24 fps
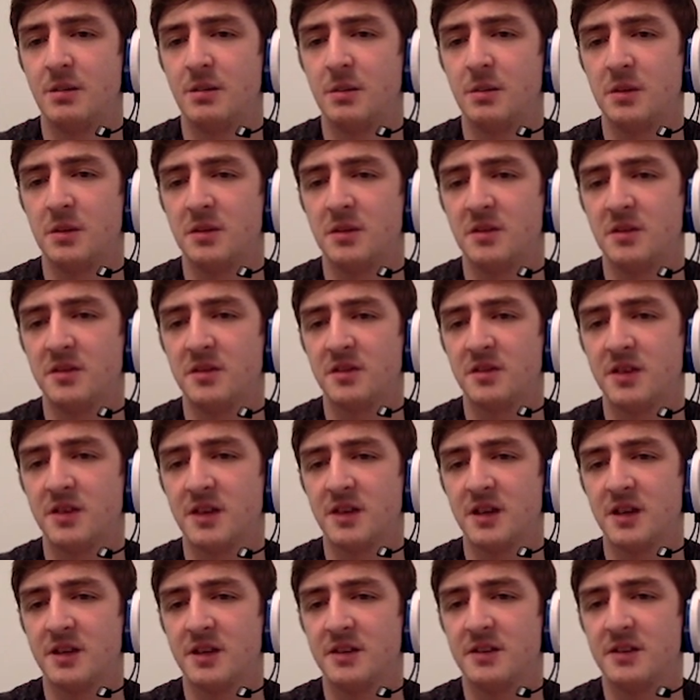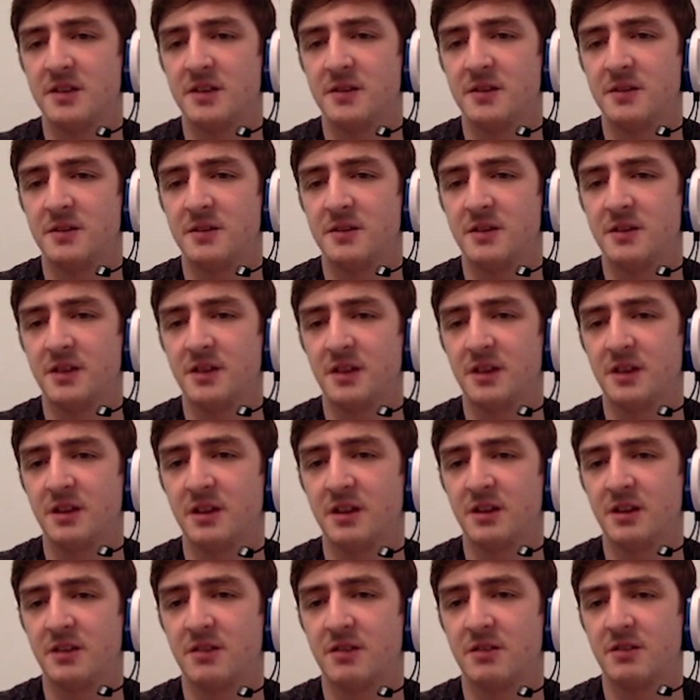As I say, I don't think
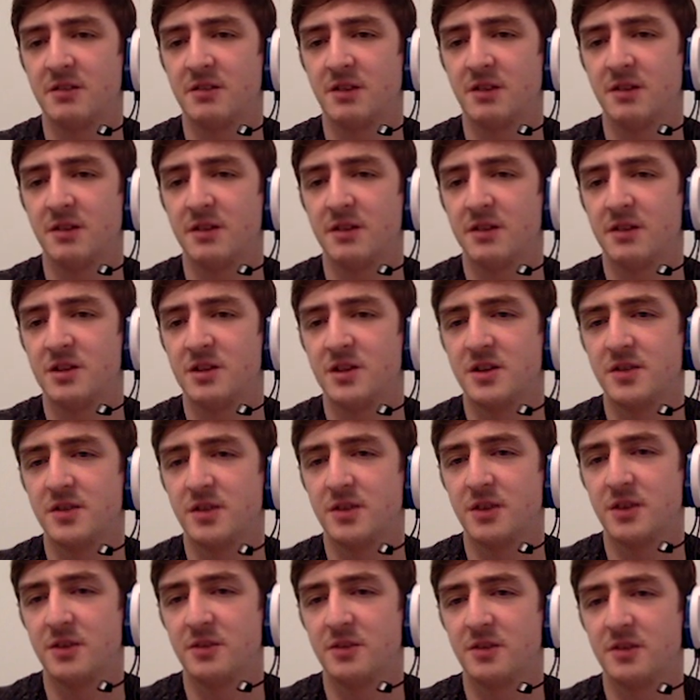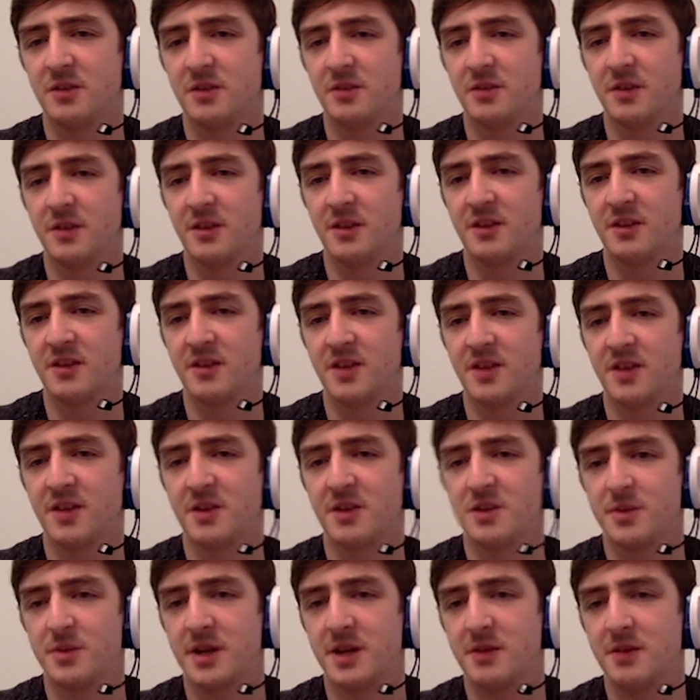that's. I think Shiftry lost that
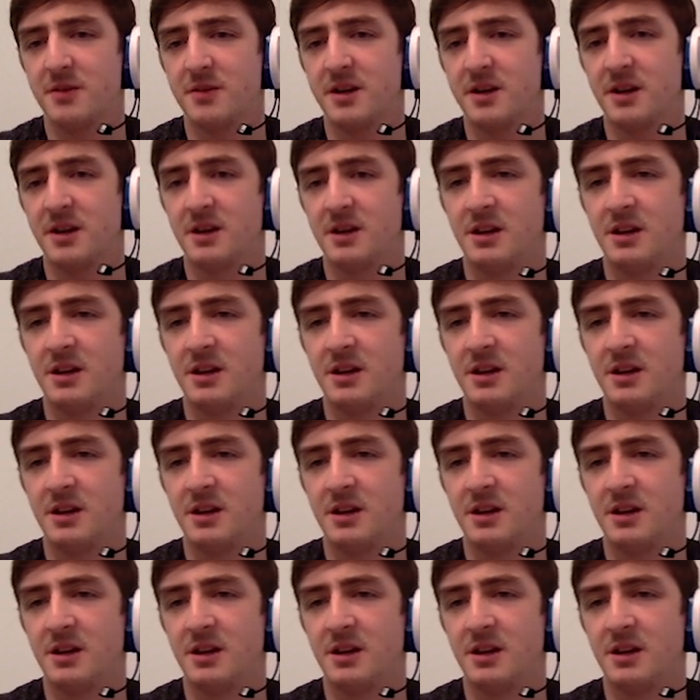matchup anyway.